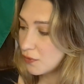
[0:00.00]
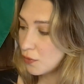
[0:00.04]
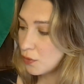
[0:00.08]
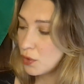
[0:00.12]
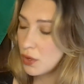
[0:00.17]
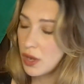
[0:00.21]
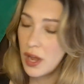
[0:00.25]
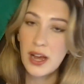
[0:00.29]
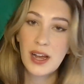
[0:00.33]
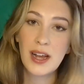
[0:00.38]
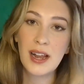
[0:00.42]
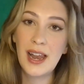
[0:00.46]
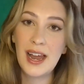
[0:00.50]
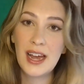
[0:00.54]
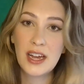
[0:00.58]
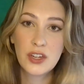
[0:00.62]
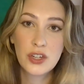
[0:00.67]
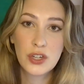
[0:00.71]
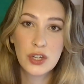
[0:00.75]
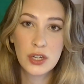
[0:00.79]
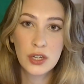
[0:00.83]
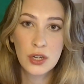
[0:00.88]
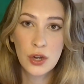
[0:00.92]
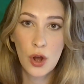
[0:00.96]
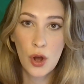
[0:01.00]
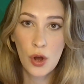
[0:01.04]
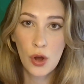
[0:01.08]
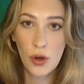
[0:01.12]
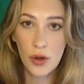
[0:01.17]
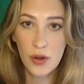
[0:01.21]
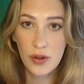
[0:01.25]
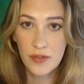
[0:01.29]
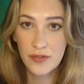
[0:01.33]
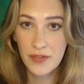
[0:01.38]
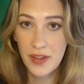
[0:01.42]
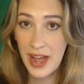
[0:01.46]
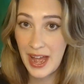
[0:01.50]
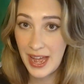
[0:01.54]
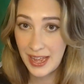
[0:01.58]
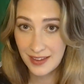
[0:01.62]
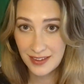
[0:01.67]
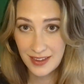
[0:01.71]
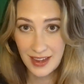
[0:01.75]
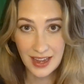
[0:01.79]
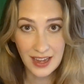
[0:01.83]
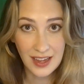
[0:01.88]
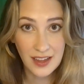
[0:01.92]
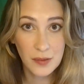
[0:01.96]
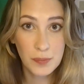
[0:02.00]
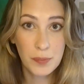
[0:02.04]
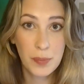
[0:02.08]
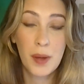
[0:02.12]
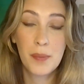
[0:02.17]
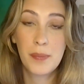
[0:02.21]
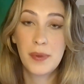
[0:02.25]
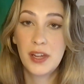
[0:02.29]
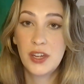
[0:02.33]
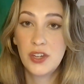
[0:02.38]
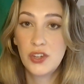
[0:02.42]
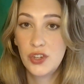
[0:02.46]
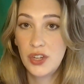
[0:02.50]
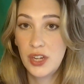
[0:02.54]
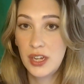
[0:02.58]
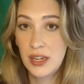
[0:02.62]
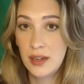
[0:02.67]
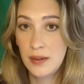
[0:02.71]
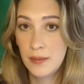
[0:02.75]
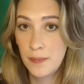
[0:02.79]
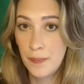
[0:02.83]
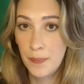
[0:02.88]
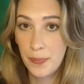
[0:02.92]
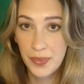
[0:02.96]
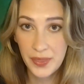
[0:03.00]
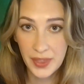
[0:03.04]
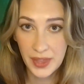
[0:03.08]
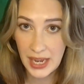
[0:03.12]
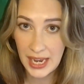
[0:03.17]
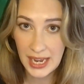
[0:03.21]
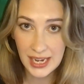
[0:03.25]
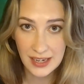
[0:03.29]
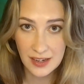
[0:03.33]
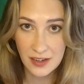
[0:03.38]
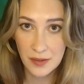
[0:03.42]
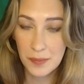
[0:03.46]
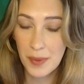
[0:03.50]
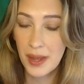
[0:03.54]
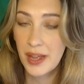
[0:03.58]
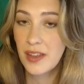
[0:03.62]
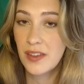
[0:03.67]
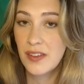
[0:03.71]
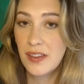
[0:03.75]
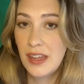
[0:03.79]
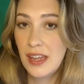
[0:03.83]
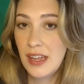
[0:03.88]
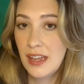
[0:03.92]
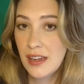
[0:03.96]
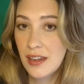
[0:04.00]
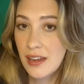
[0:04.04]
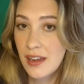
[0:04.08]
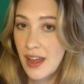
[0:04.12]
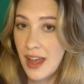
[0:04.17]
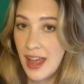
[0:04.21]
of all a collection of essays published in the Ladies' Magazine,